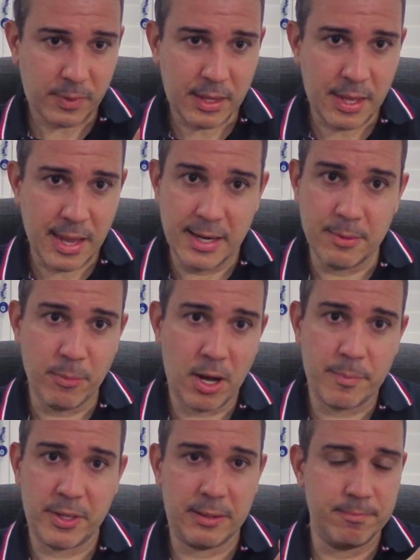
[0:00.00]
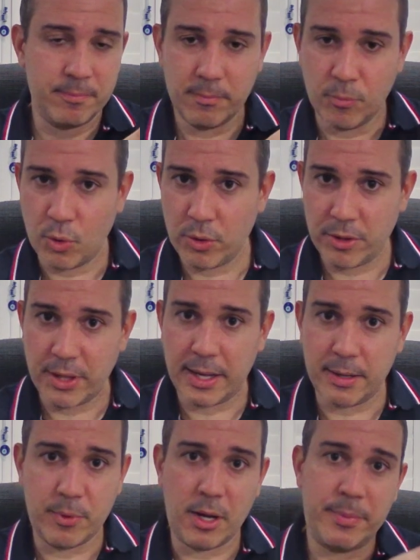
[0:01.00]
And it might be more than that,
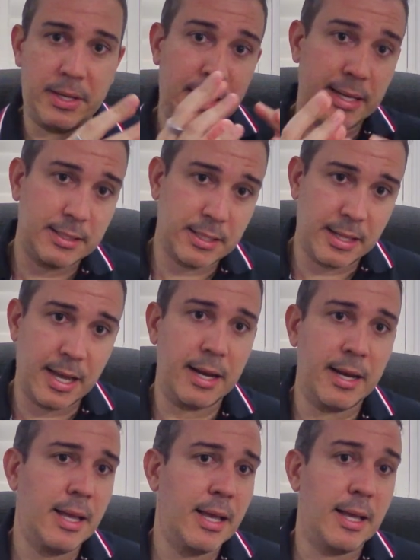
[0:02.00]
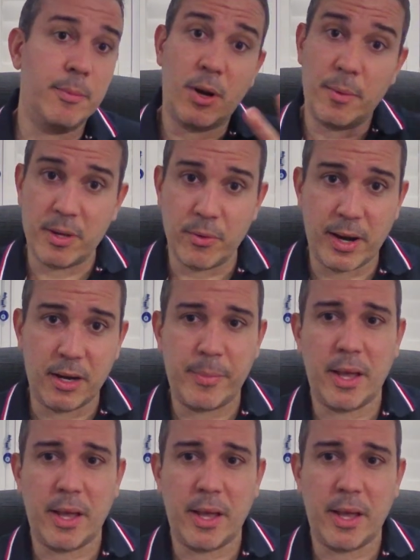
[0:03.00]
it might be less than that, it might be around about